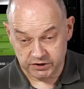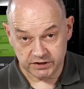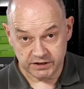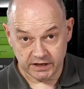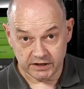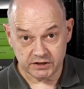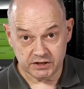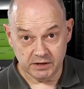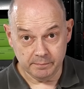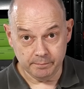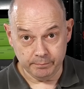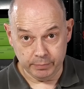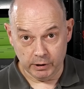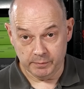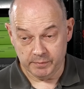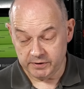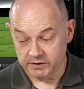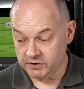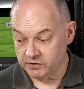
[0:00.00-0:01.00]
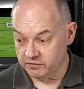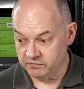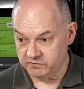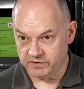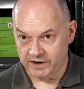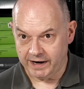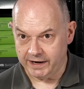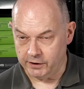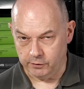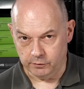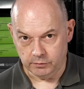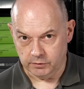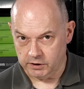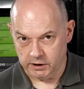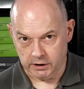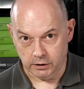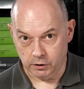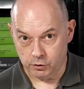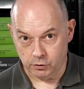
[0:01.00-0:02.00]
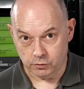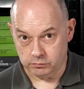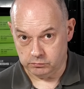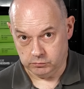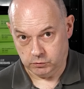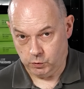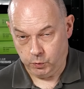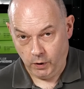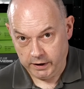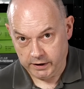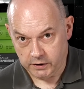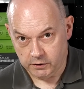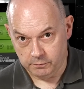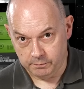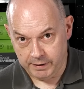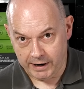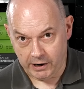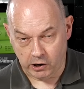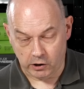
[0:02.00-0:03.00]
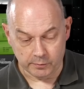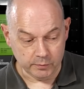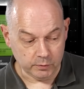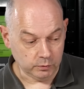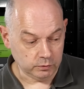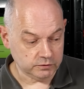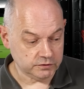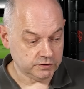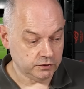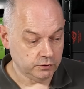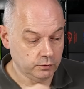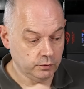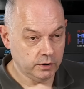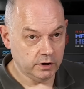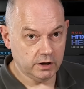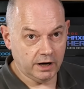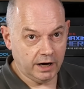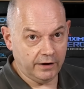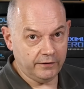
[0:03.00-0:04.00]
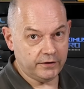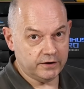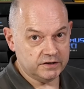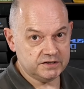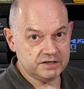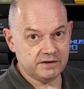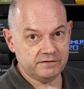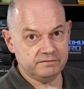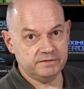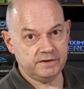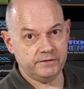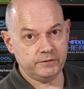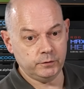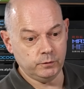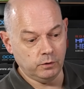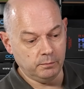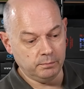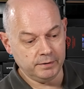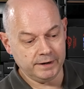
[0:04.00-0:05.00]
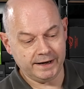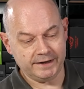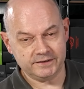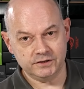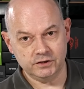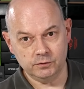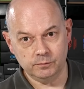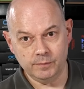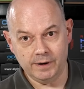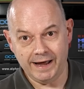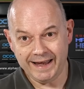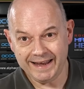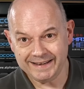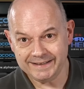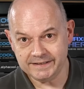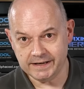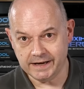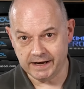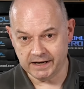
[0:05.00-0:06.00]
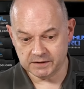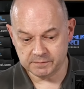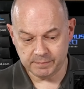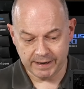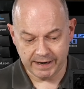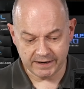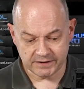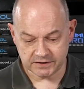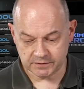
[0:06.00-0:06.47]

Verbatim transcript: is actually blooming good value, quite comparable to other 750 watt Platinum ATX power